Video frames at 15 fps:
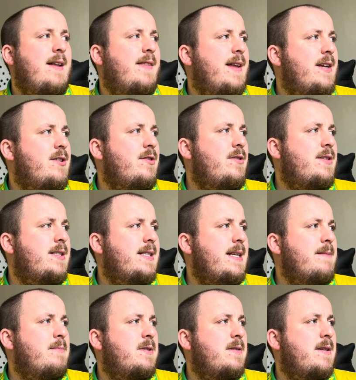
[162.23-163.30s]
They do
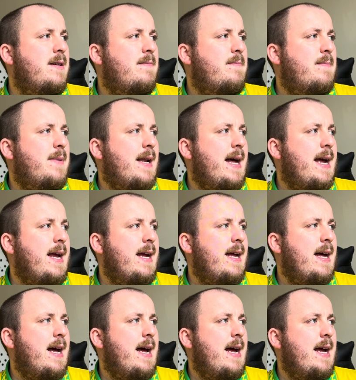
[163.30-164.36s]
seem to
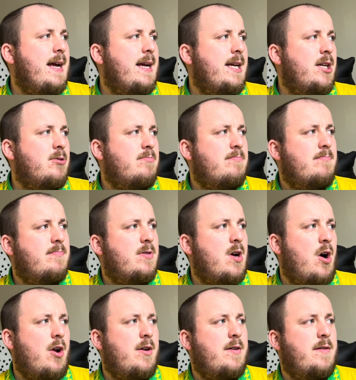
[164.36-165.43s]
play a
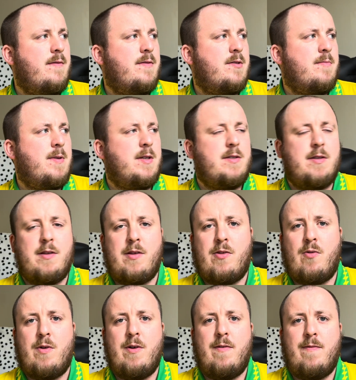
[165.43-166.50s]
kind of supposedly
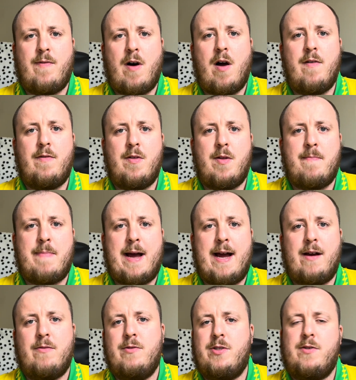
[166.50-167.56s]
3 or 5 at the
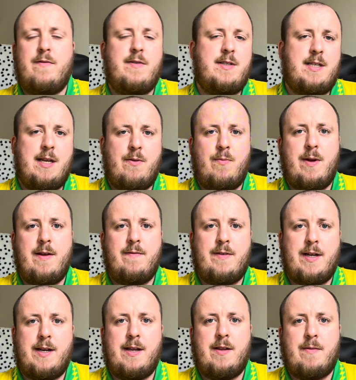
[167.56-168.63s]
back, which obviously we have
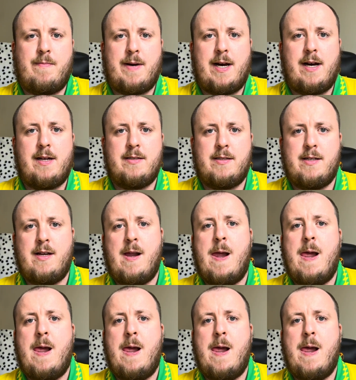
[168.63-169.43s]
done in the past.